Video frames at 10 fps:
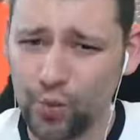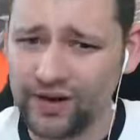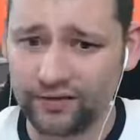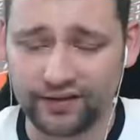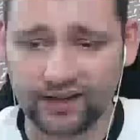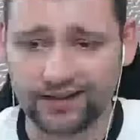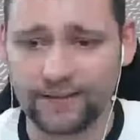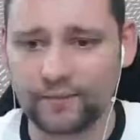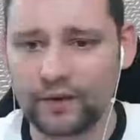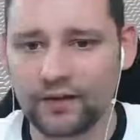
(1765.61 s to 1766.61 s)
do anything.
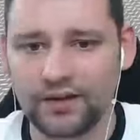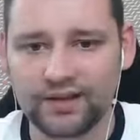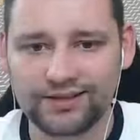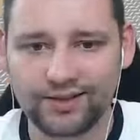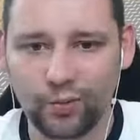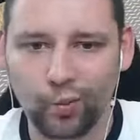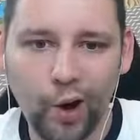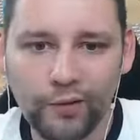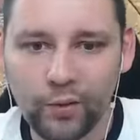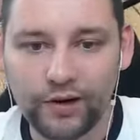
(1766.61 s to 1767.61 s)
It's like,
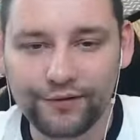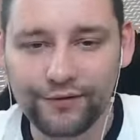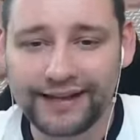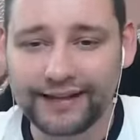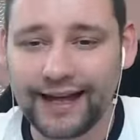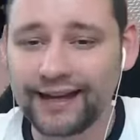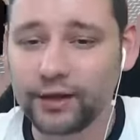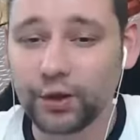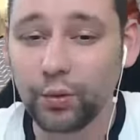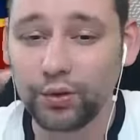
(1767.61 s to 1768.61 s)
why would I want a freaking hat
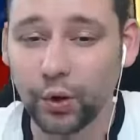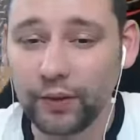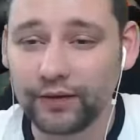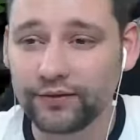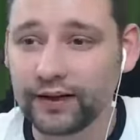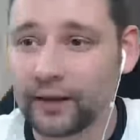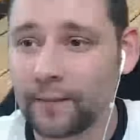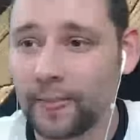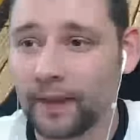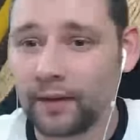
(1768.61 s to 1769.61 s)
that don't do anything?
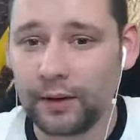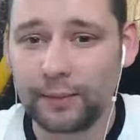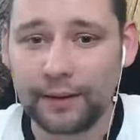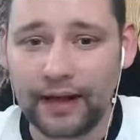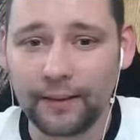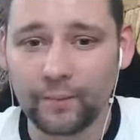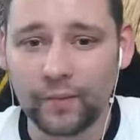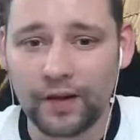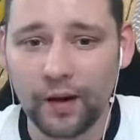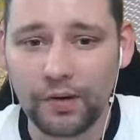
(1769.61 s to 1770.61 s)
Bam.
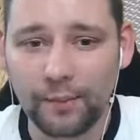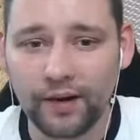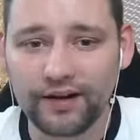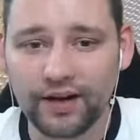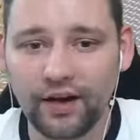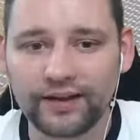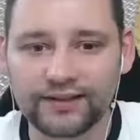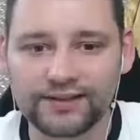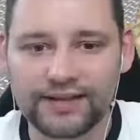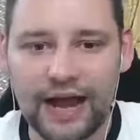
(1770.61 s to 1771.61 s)
I'm going to buy the
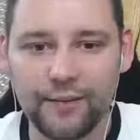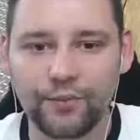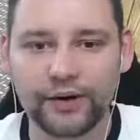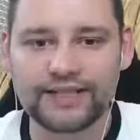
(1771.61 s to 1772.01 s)
lights. How bright